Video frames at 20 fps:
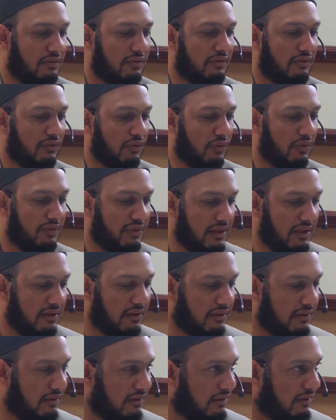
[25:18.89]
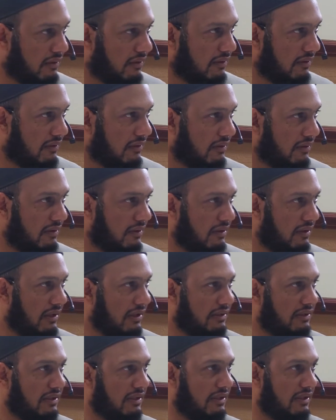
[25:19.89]
You think
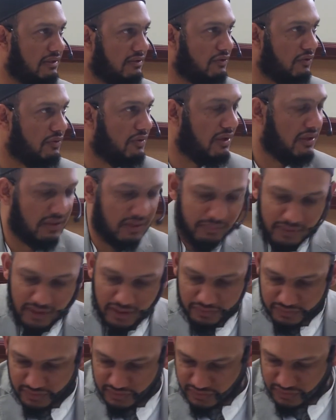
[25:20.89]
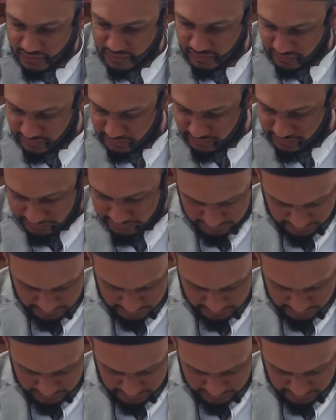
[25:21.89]
it is. You think the mountains are.